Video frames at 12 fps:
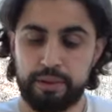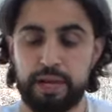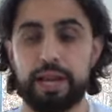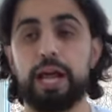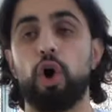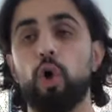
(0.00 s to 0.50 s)

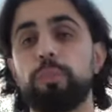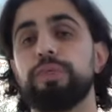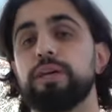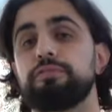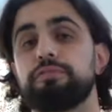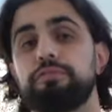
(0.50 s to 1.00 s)
And I hope
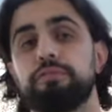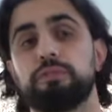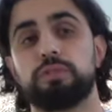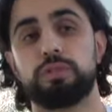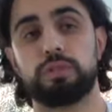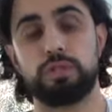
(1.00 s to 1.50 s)
they've
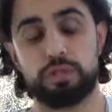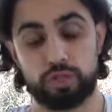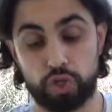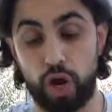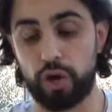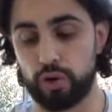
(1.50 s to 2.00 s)

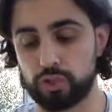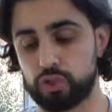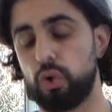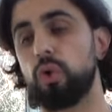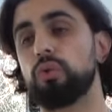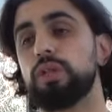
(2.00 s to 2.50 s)
taught us
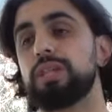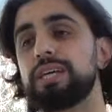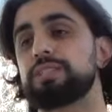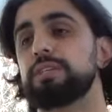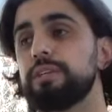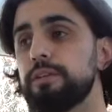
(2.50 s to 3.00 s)
all the
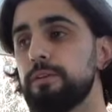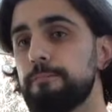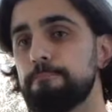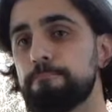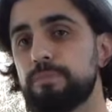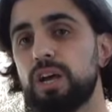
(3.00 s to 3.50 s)
lesson
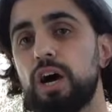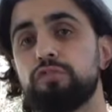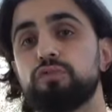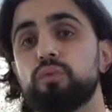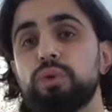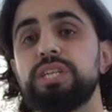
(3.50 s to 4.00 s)

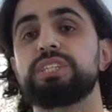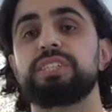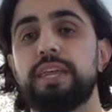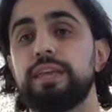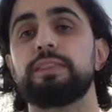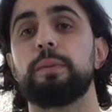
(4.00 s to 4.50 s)
of
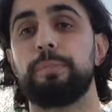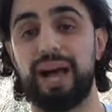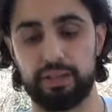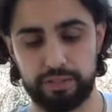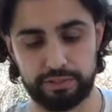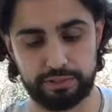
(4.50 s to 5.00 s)
resetting the
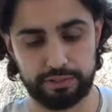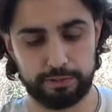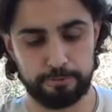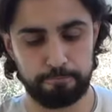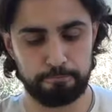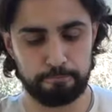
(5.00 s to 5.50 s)
balance